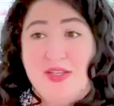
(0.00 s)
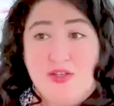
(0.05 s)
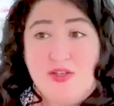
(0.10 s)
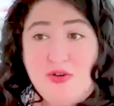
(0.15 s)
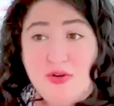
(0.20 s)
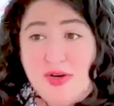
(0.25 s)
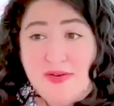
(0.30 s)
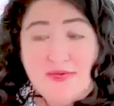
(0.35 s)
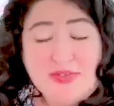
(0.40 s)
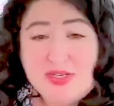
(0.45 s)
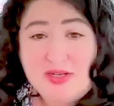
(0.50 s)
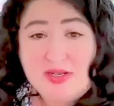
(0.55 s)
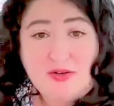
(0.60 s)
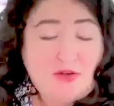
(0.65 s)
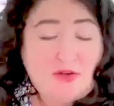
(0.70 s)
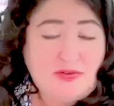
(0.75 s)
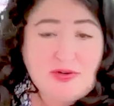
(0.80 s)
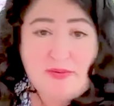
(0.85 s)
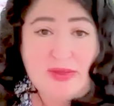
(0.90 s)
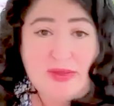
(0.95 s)
You
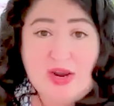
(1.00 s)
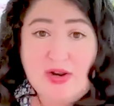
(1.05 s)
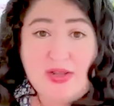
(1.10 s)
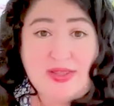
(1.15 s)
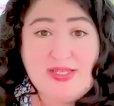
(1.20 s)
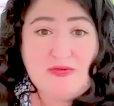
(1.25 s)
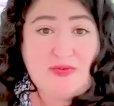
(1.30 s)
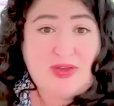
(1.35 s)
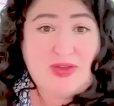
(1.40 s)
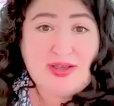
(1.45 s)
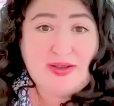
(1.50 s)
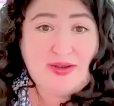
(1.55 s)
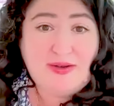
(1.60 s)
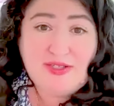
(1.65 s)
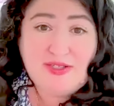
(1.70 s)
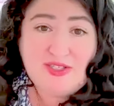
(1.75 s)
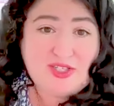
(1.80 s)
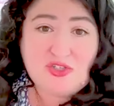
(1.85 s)
don't have to marry these values.